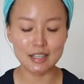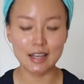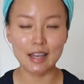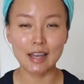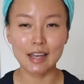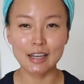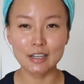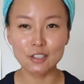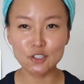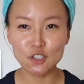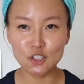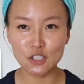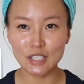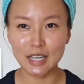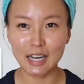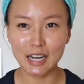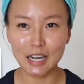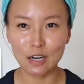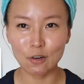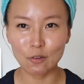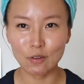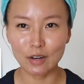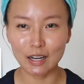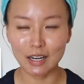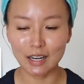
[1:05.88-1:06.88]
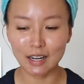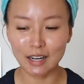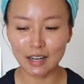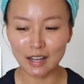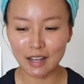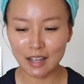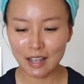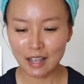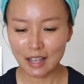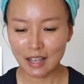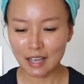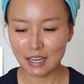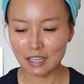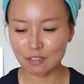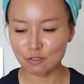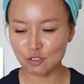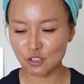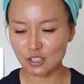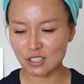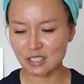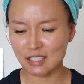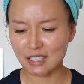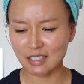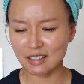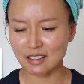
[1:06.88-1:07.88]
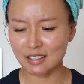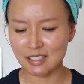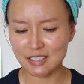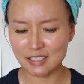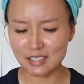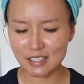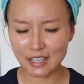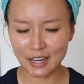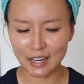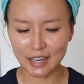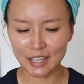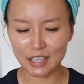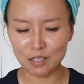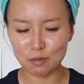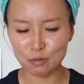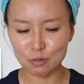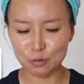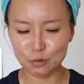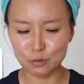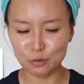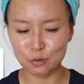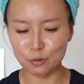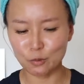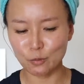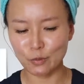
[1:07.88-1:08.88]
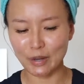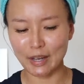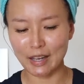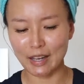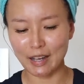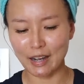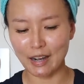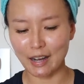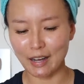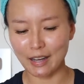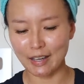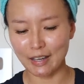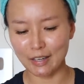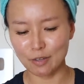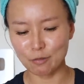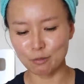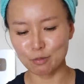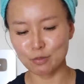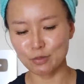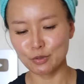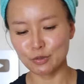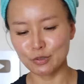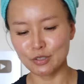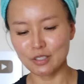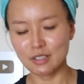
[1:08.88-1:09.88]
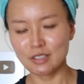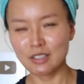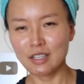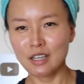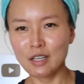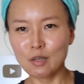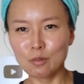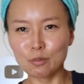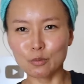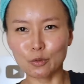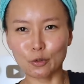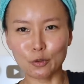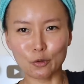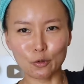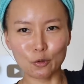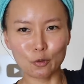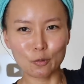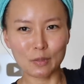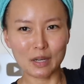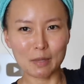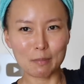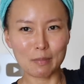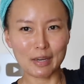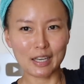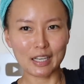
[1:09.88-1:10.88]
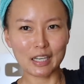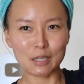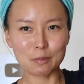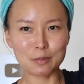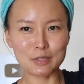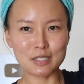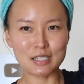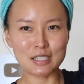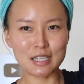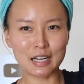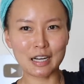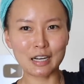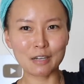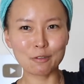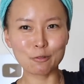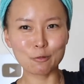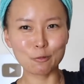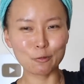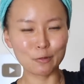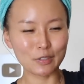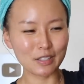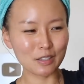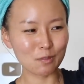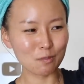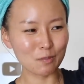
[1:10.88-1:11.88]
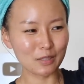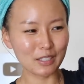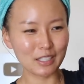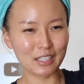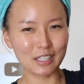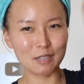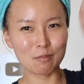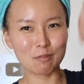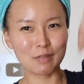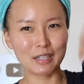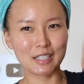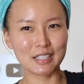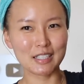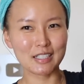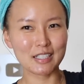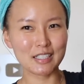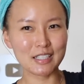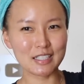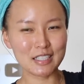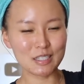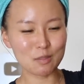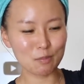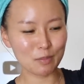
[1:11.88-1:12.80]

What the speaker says: had a shower, and I've just got this table where I brought all my makeup stuff with me in my niece